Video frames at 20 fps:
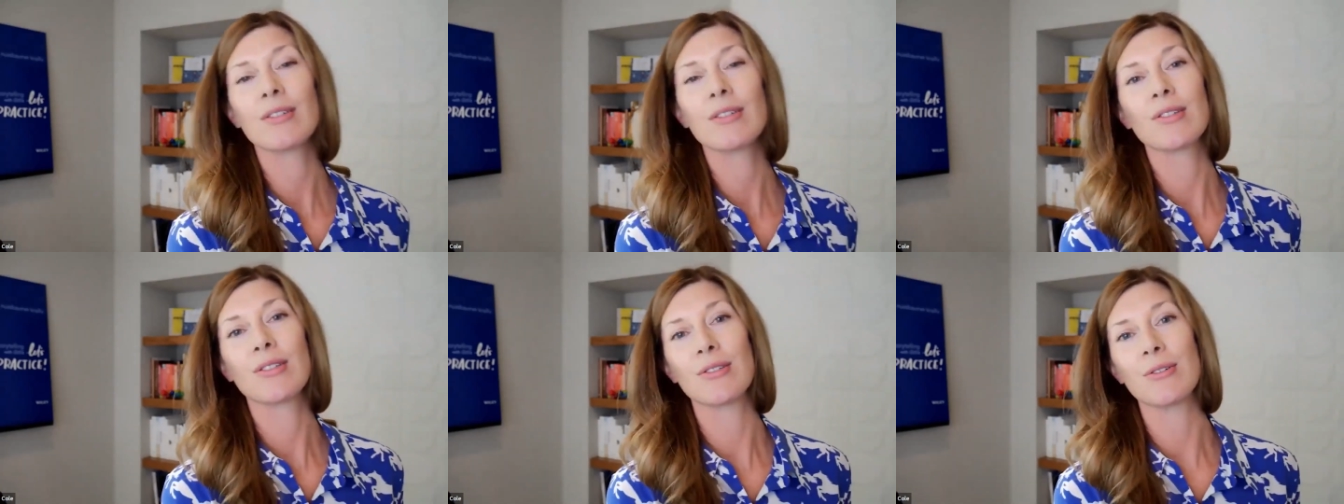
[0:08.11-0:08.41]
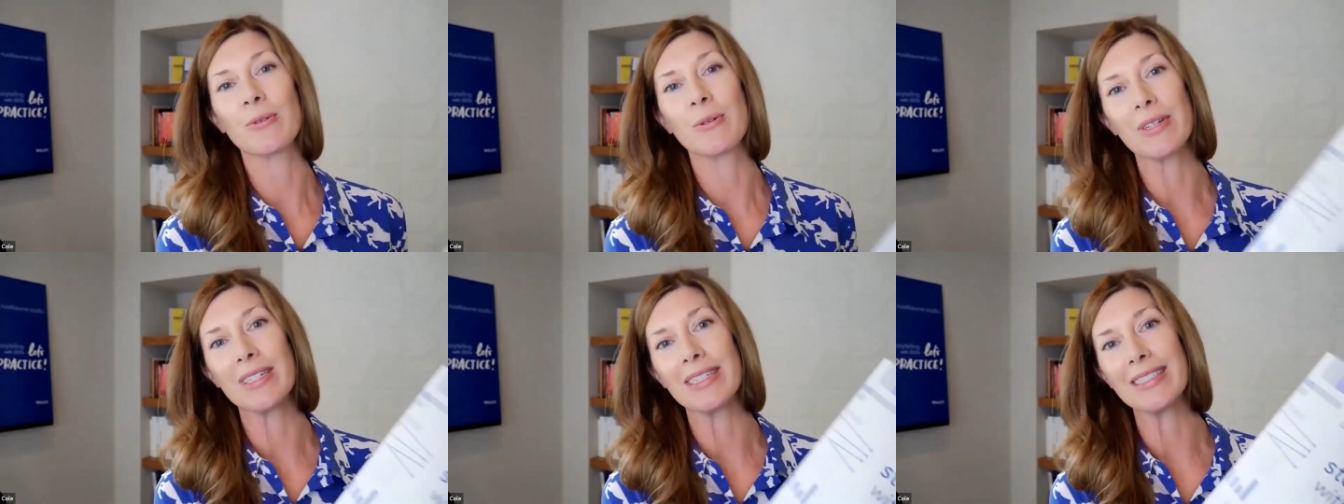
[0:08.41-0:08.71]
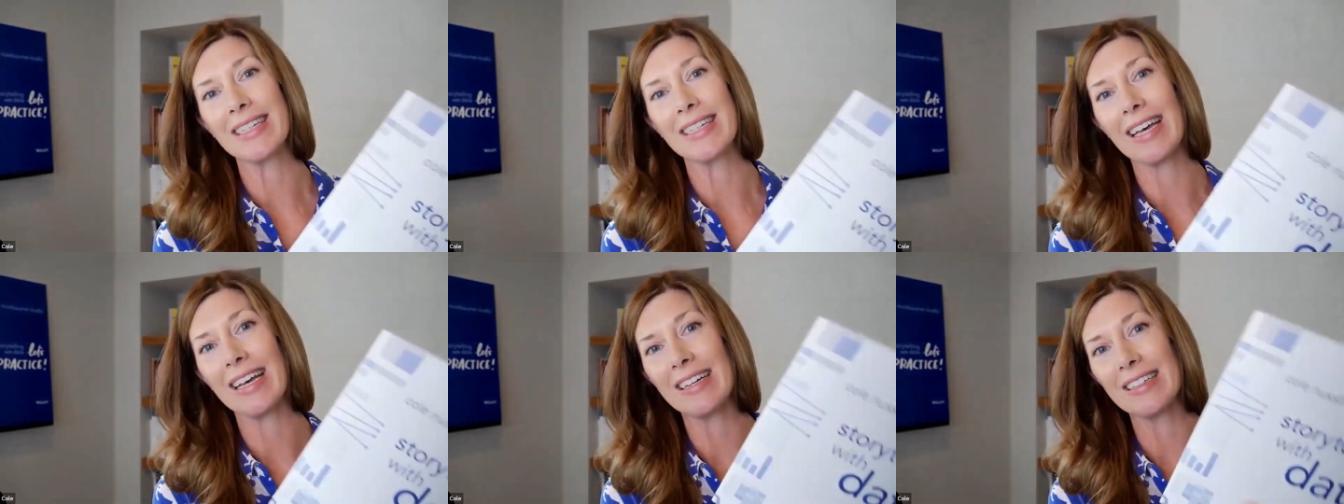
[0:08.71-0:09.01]

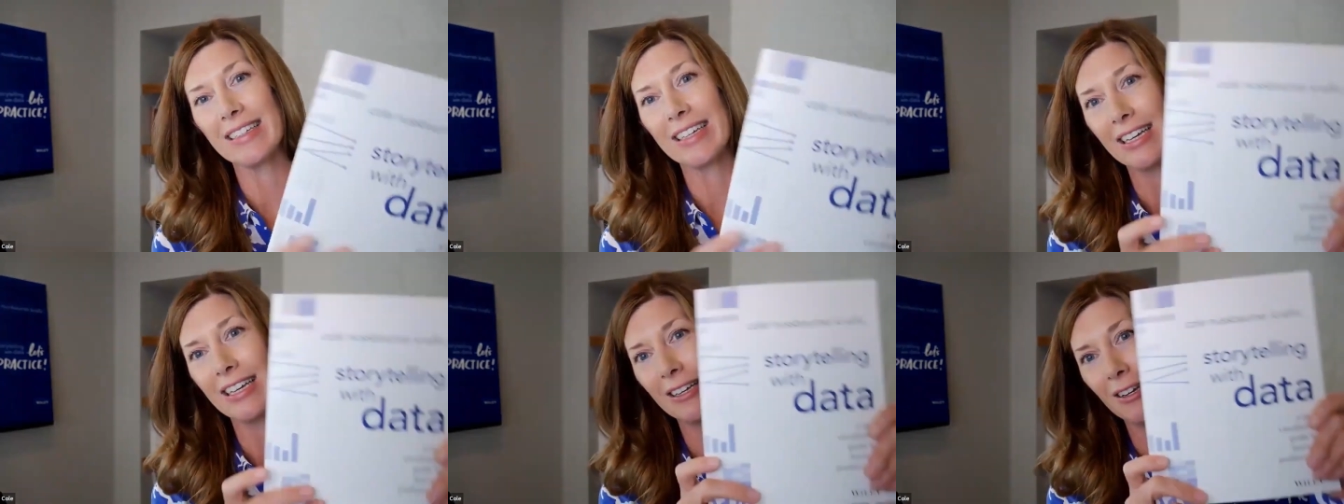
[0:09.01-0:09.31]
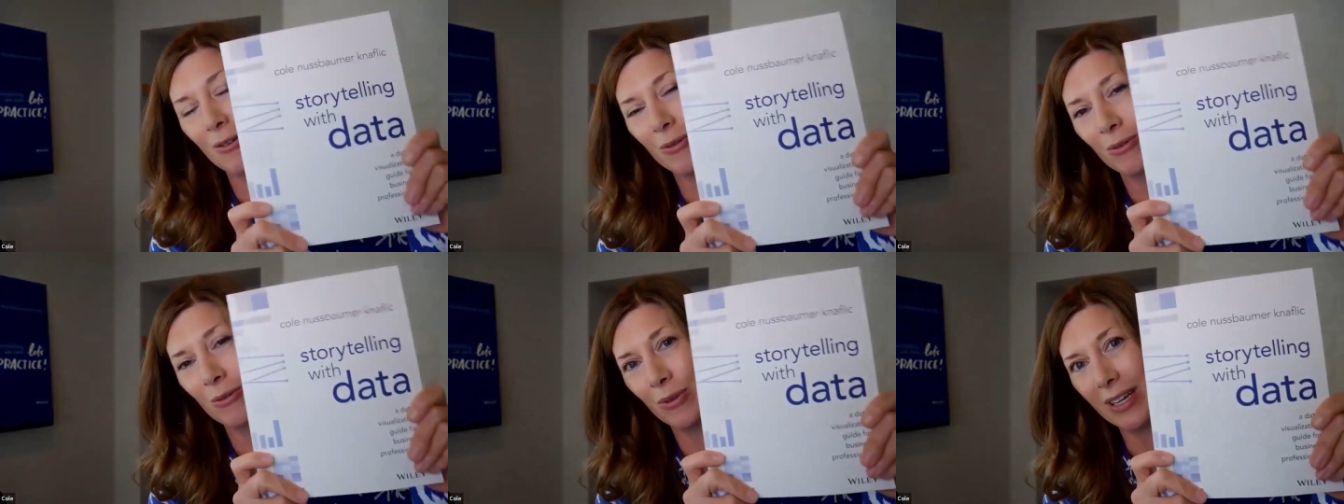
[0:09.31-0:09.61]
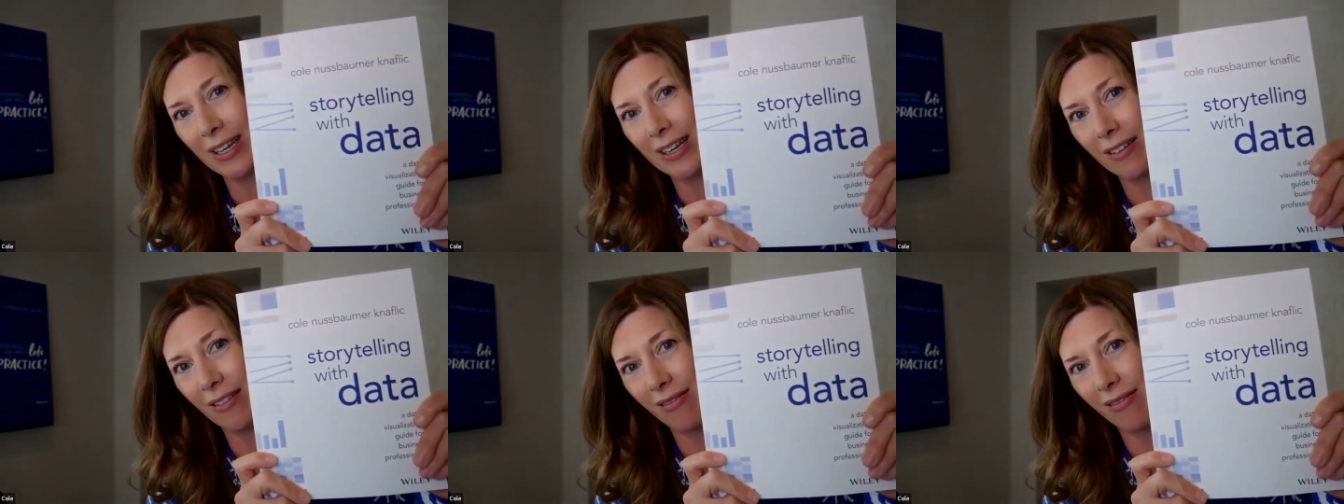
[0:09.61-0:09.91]
Storytelling
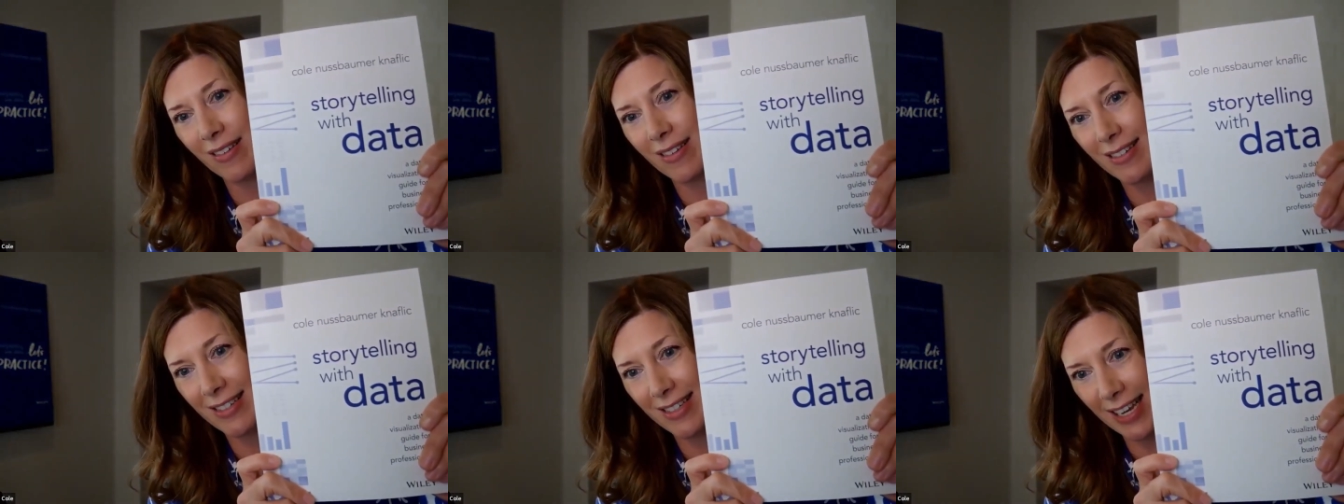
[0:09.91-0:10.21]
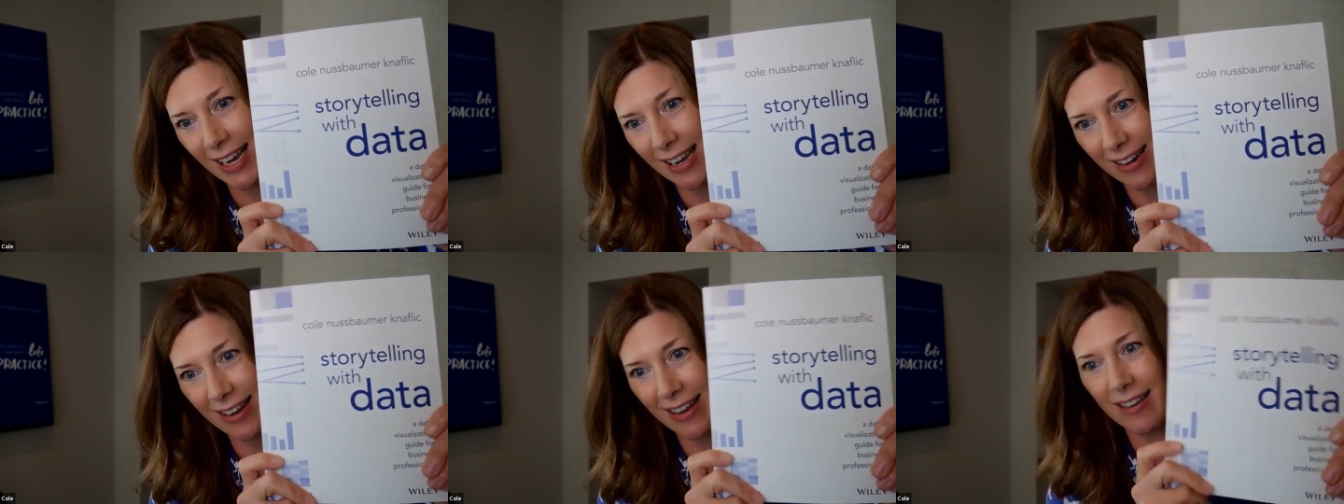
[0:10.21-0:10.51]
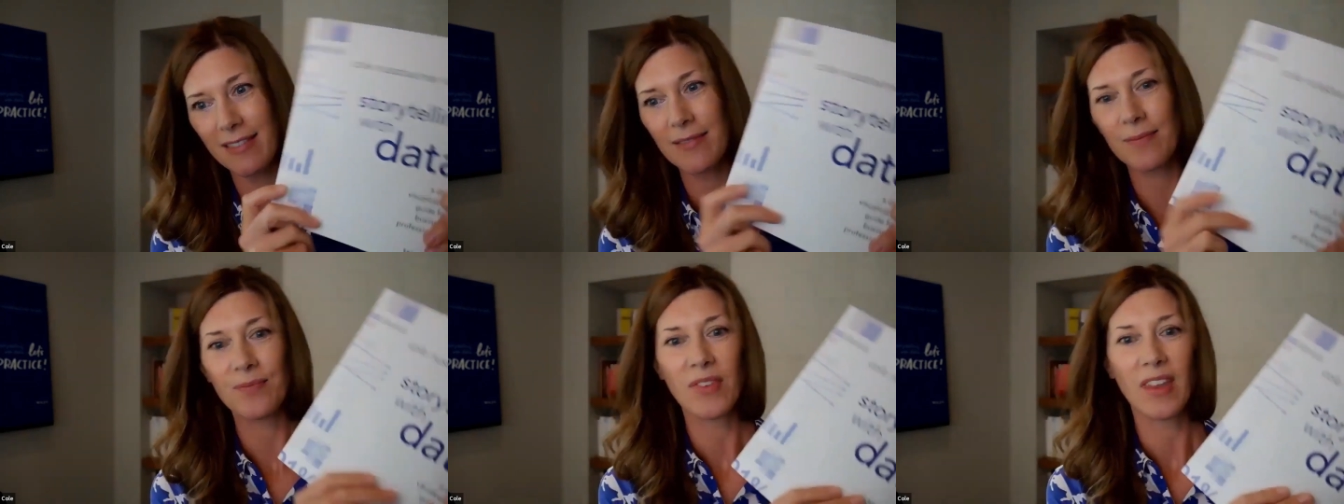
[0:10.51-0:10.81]
with
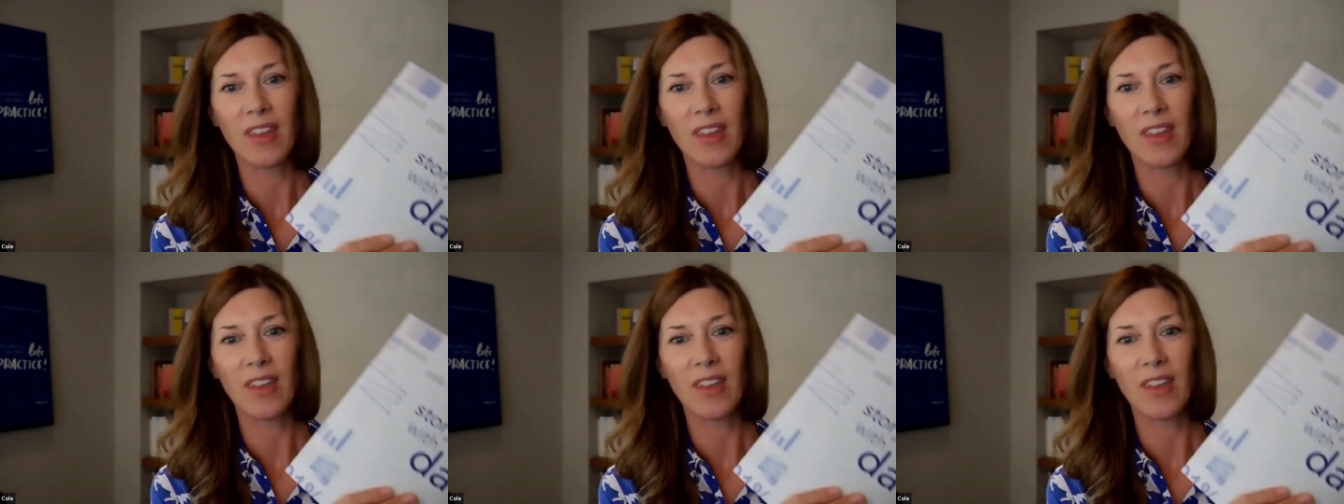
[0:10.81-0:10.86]
Data.